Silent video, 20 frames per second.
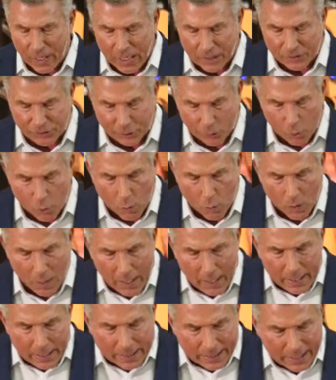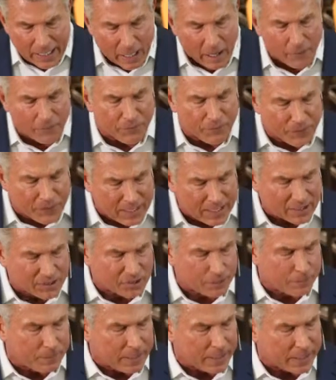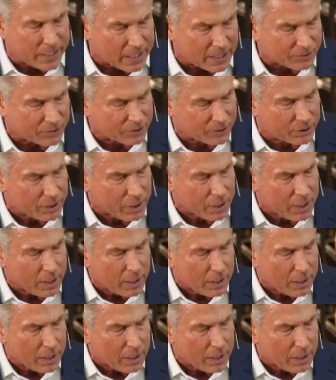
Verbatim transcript: I so love this because